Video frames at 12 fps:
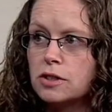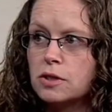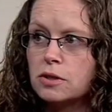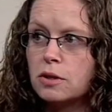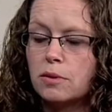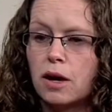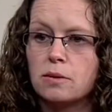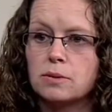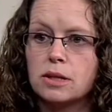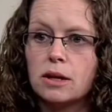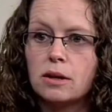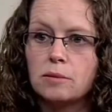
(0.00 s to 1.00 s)
So
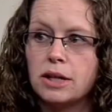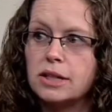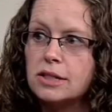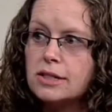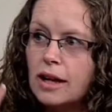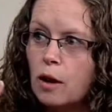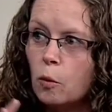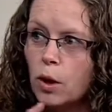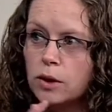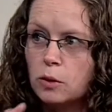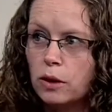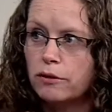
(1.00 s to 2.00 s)
sometimes, because it's that
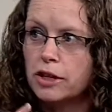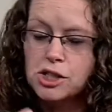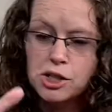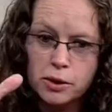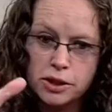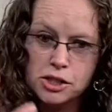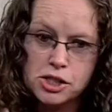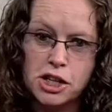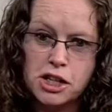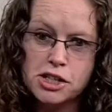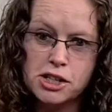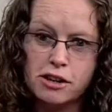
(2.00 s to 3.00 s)
one-to-one -one ratio in the
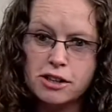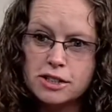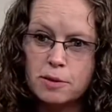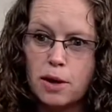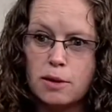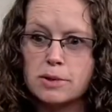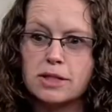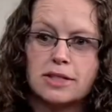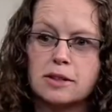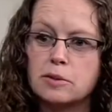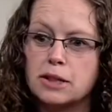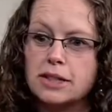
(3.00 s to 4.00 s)
change area, sometimes the
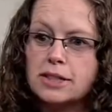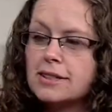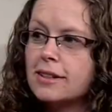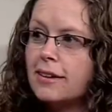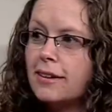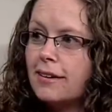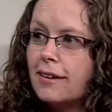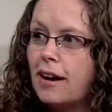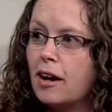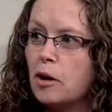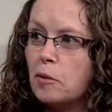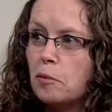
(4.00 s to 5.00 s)
siblings
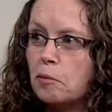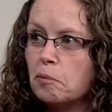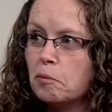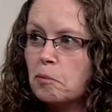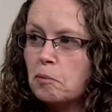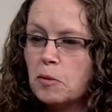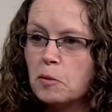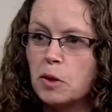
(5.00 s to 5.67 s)
um, we